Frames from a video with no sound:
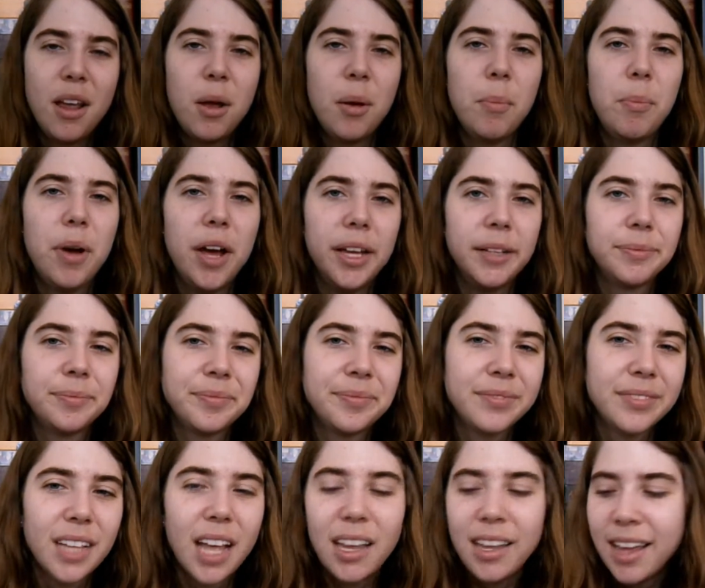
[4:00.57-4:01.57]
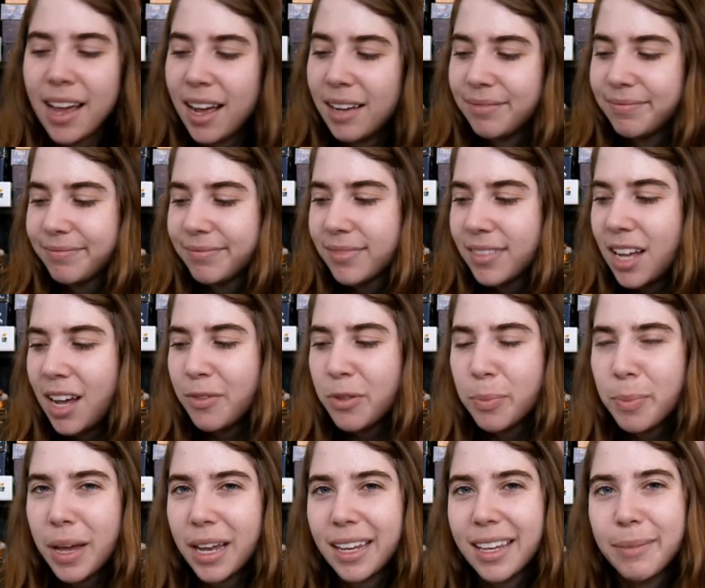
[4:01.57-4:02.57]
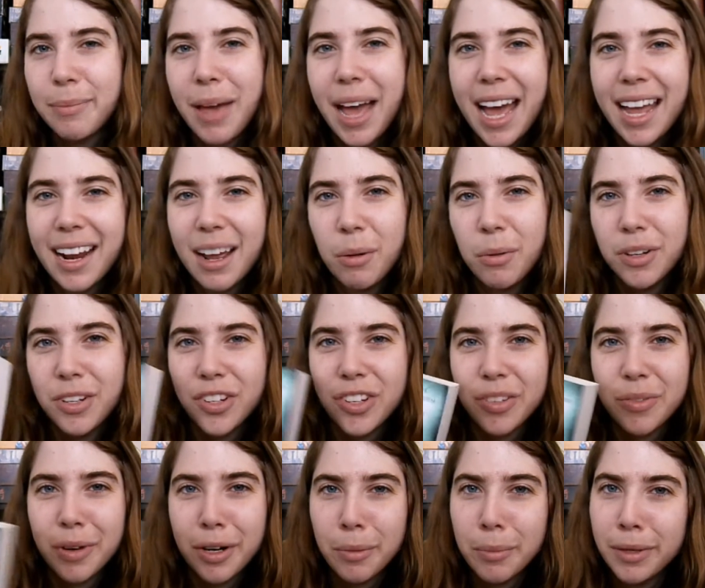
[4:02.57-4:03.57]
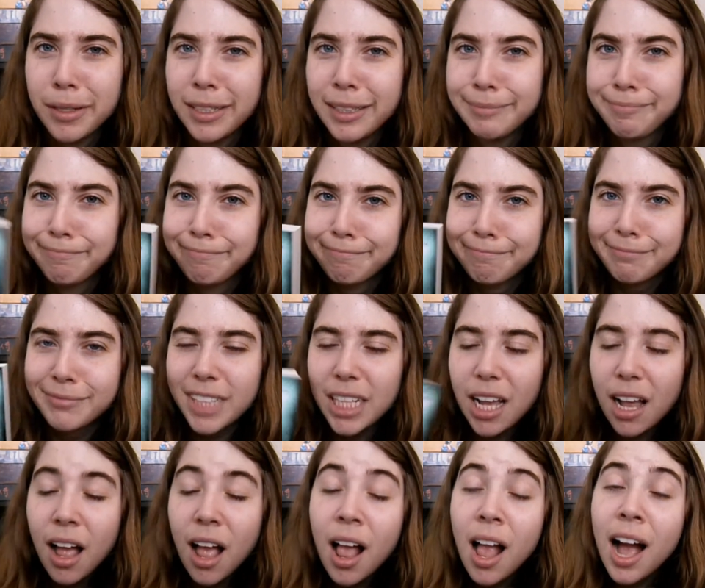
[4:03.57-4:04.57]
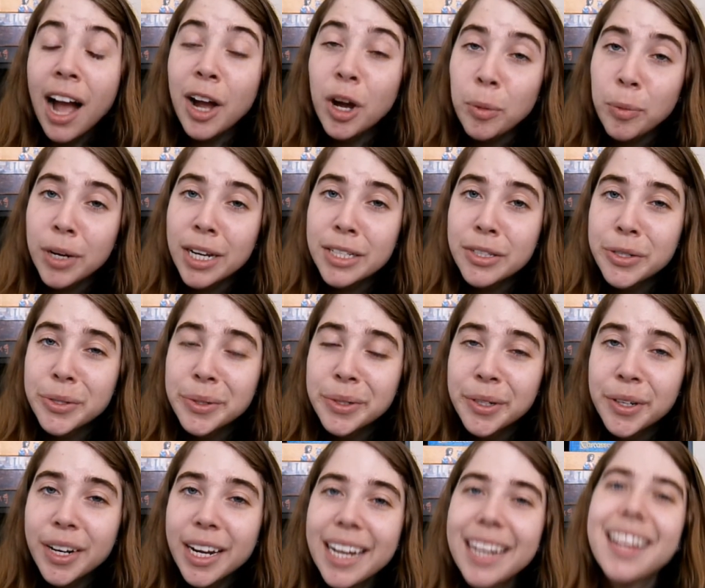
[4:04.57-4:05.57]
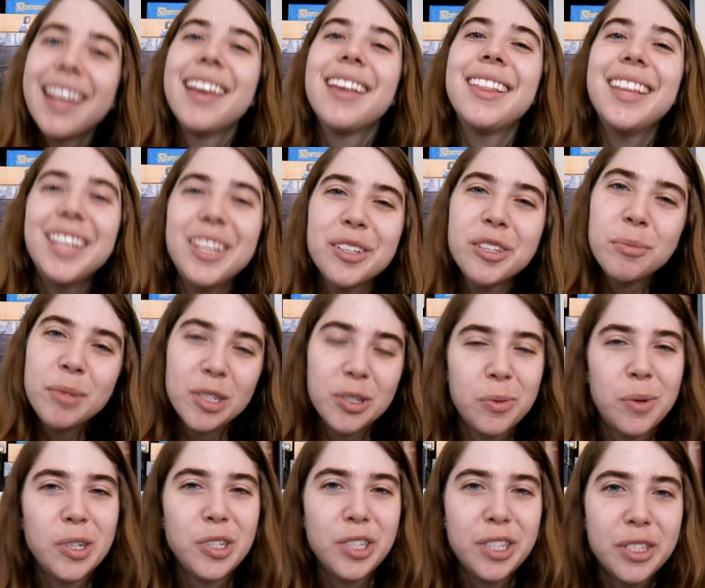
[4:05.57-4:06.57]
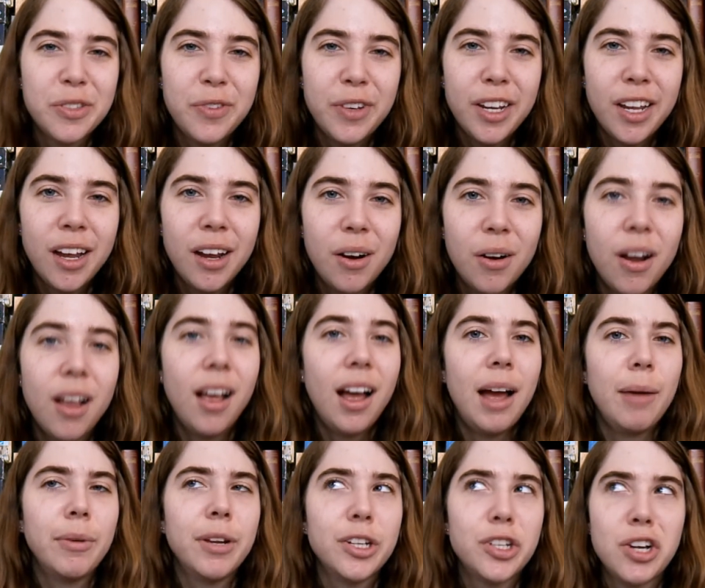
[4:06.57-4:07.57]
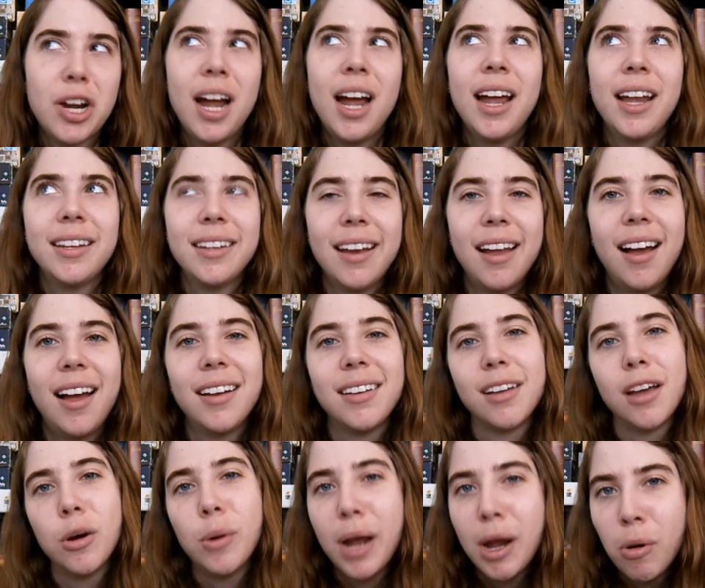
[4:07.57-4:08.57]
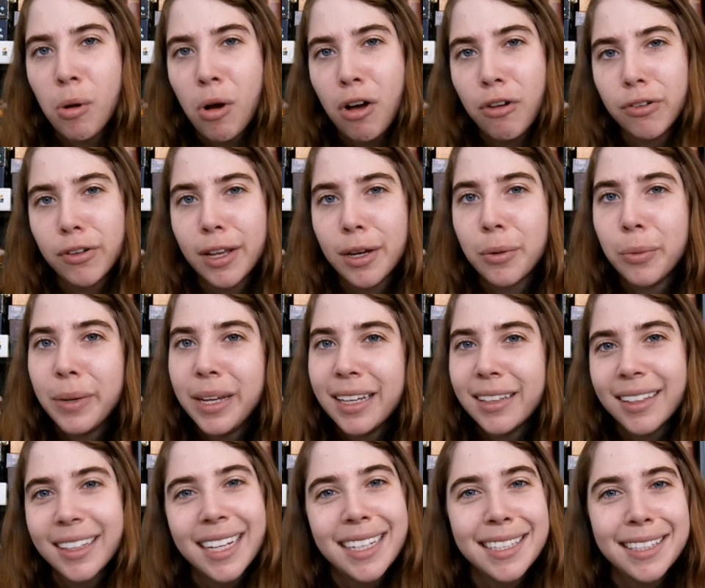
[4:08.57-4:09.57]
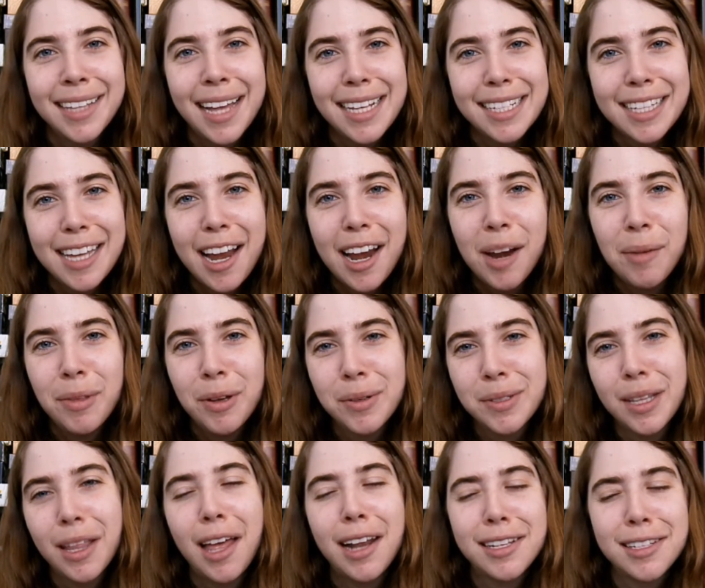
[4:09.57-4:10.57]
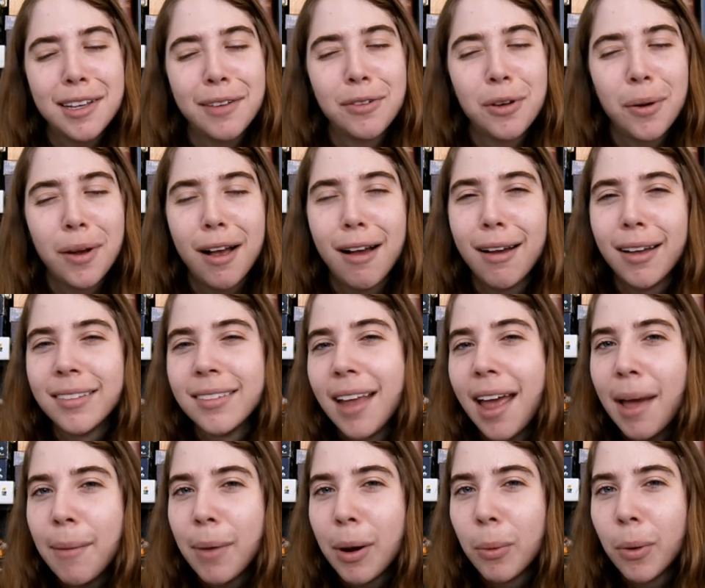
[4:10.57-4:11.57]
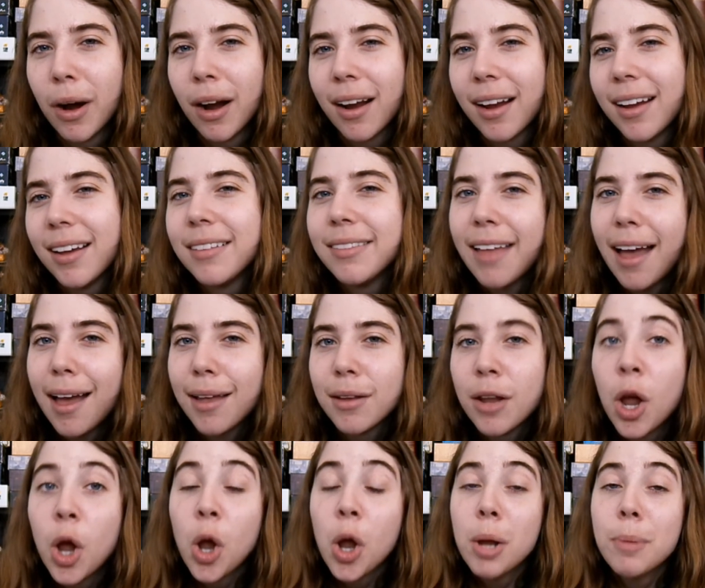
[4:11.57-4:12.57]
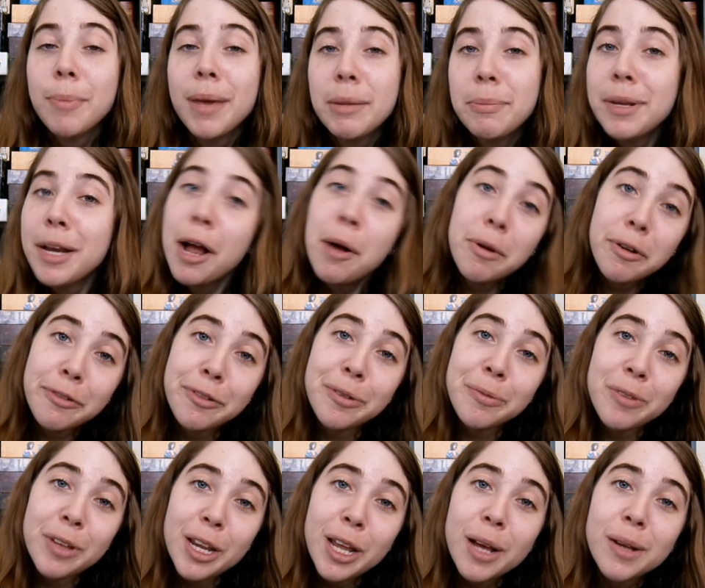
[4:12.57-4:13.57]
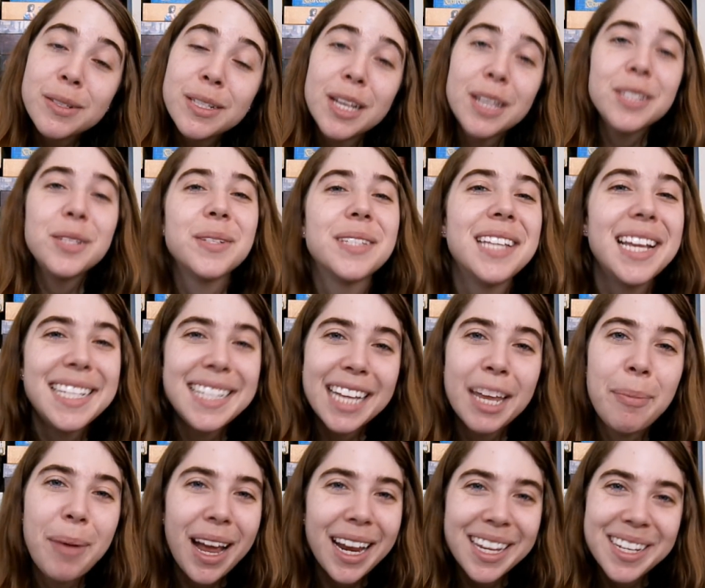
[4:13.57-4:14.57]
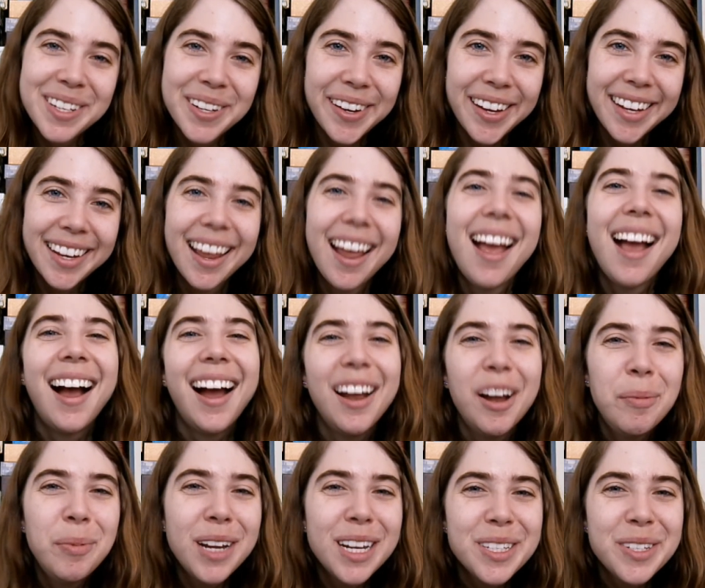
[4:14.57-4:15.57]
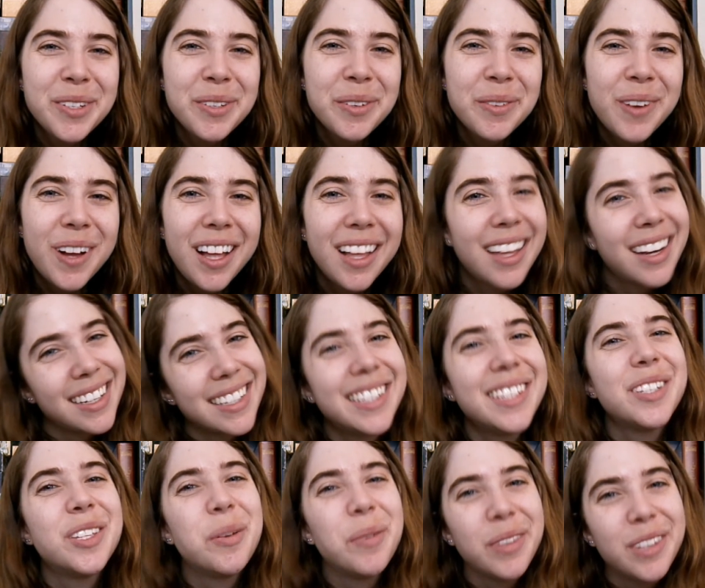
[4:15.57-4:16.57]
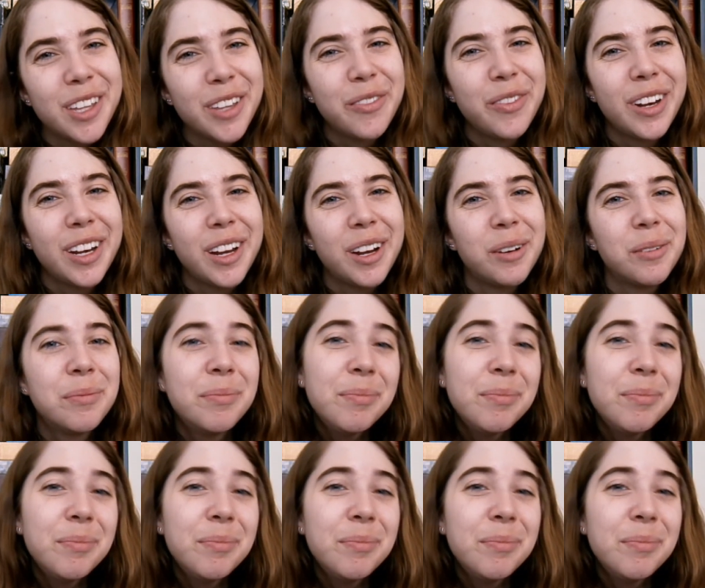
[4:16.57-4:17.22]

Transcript: But, yeah, off the bat, I wouldn't just recommend it. I hope you guys are doing great. Thank you so much for watching this video. I'm going to try to not go AWOL for a week like I did last time. There was a lot of stuff going on at my work that made me not want to film videos, so it's nice to get back into it. I hope you guys are doing well, and I'll see you soon with another video.